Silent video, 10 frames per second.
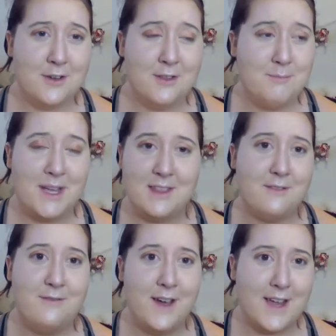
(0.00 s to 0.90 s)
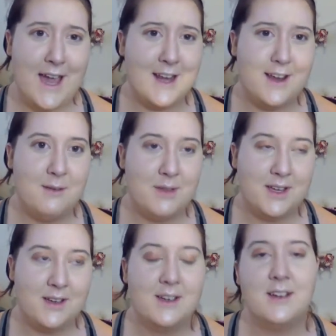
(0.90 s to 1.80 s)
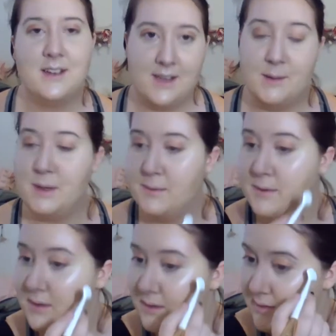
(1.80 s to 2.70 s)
who to beat the fuck out of you. I'm like, yeah, people,